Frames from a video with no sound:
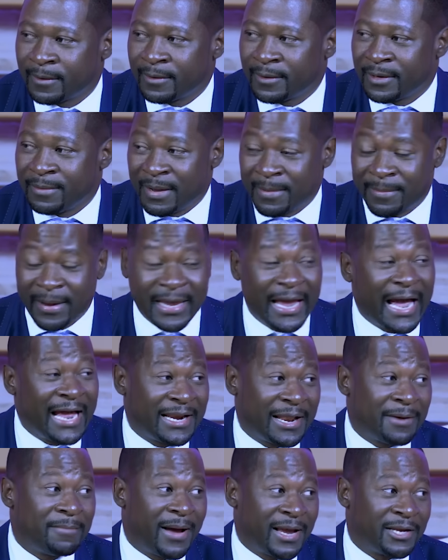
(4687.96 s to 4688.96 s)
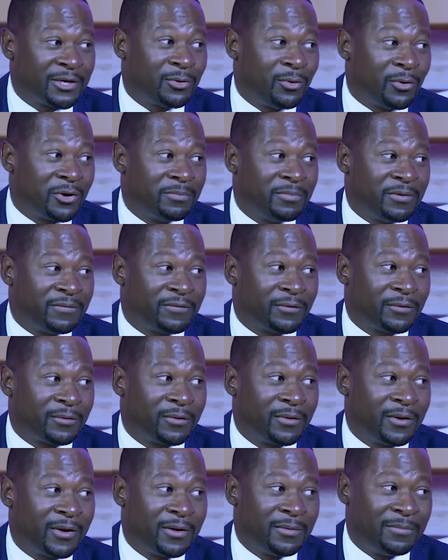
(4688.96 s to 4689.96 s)
Remember, he undermined God
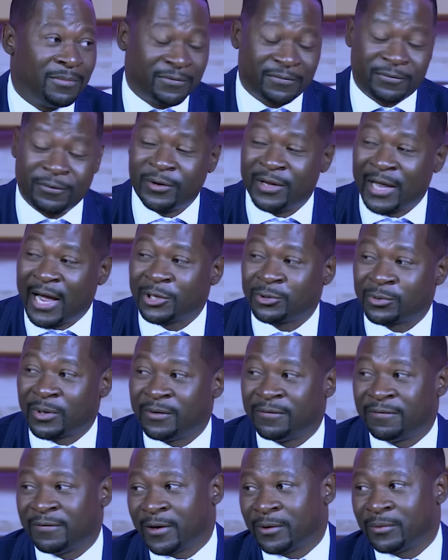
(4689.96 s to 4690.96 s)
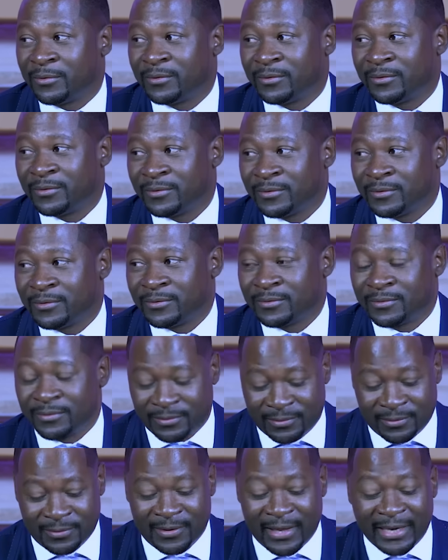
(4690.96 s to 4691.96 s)
before he actually fell.
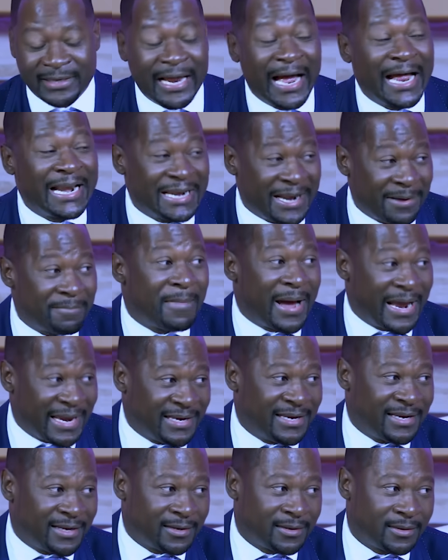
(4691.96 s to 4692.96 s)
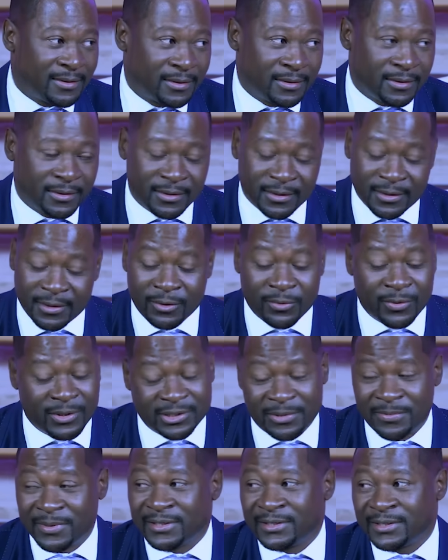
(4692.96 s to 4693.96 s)
That undermining was
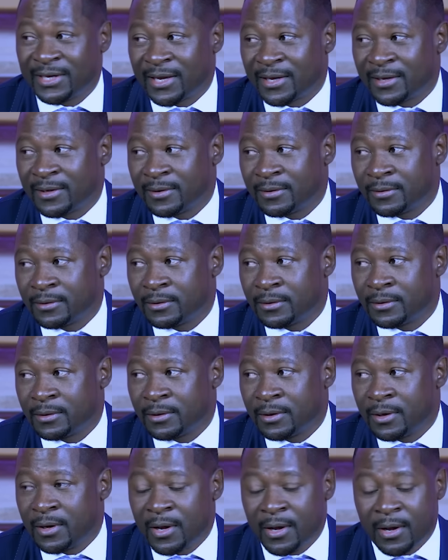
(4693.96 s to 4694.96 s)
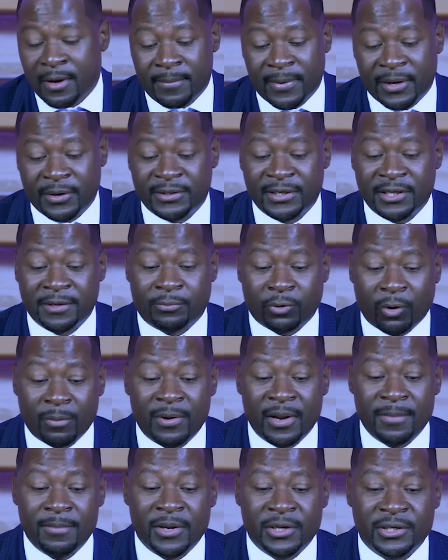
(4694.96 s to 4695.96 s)
a mistake. But you see, the
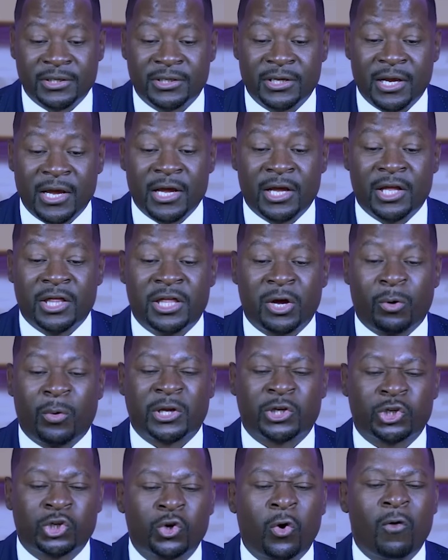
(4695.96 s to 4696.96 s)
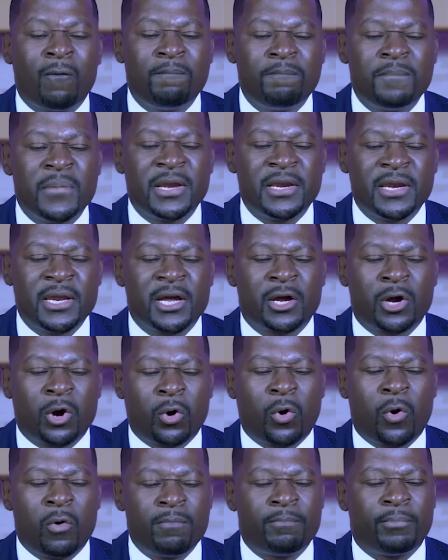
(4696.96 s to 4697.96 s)
problem is there were so many
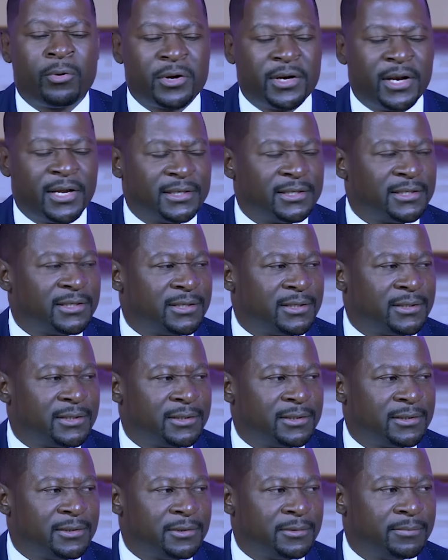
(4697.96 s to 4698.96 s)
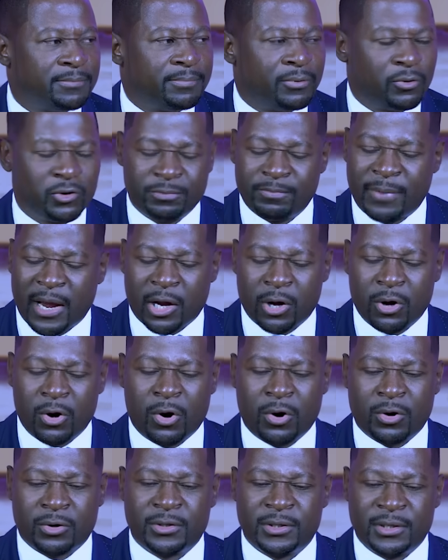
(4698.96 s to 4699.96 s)
components put by
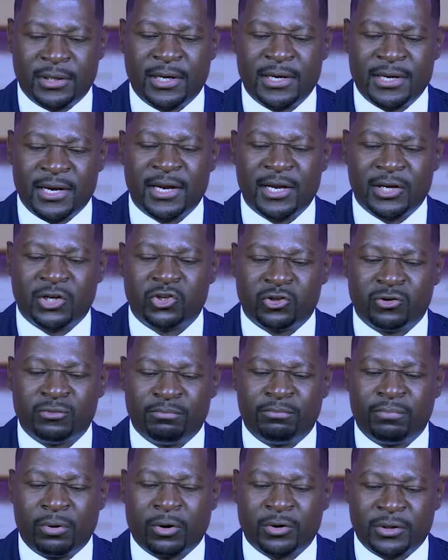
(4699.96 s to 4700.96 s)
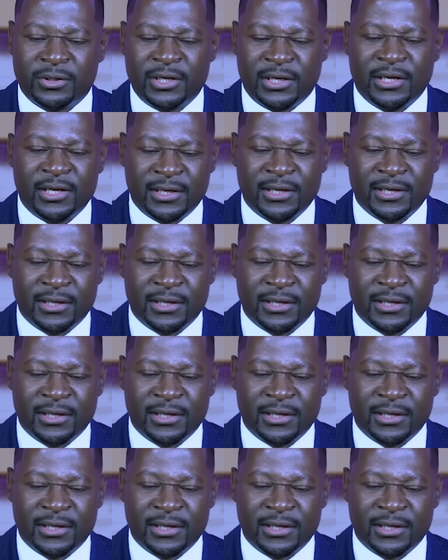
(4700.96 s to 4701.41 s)
God in his body.